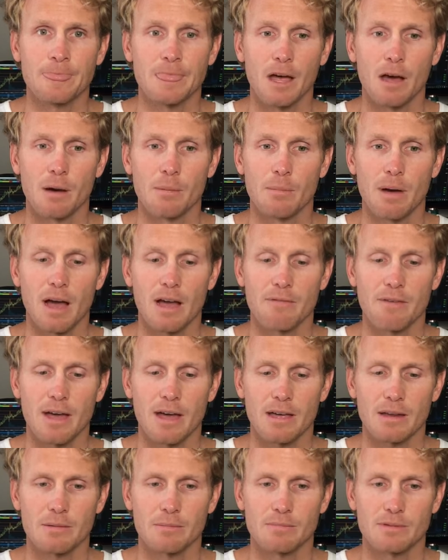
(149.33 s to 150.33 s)
Um, I've
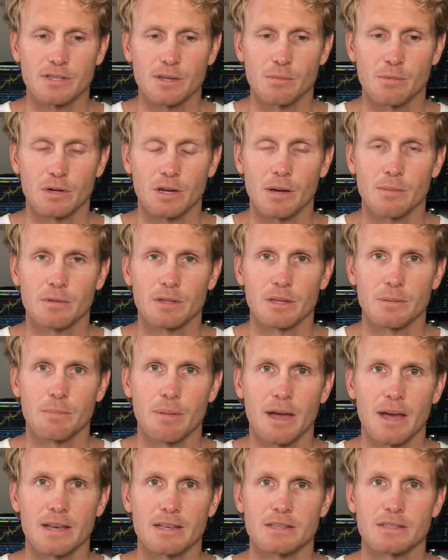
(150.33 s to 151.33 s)
had someone come in the
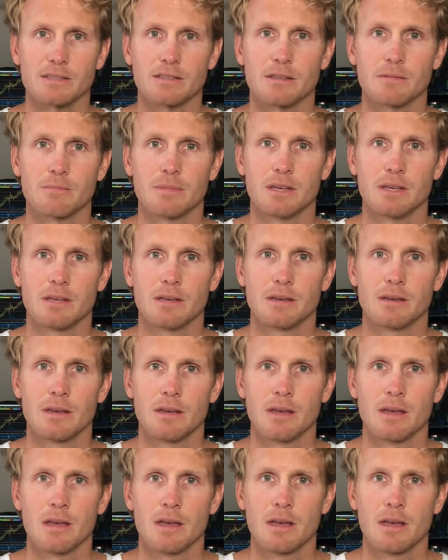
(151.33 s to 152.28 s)
past to me